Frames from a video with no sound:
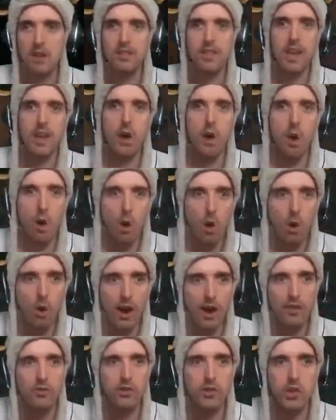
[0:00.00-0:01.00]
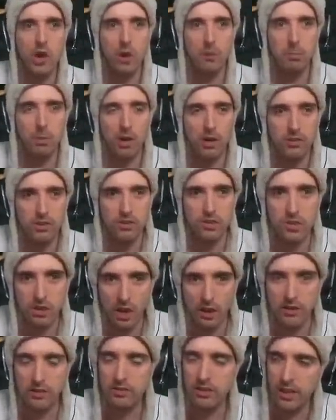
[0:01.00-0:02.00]
they all have stopwatch and
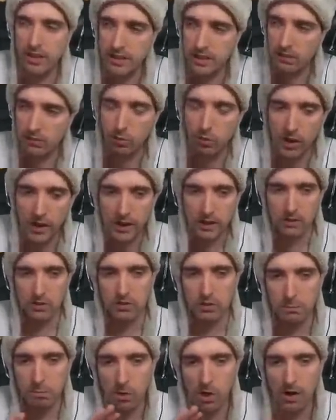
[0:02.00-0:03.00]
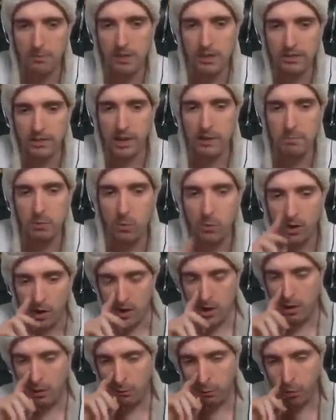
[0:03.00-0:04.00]
Zhonyas. And this right here is a prime example
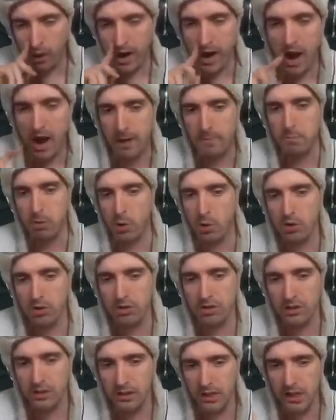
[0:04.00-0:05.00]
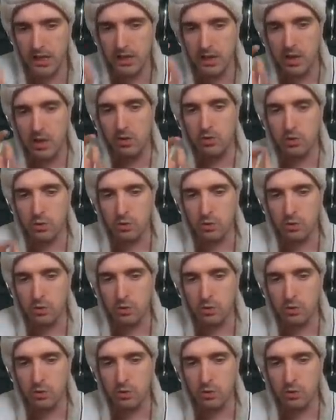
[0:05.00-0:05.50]
of why I personally do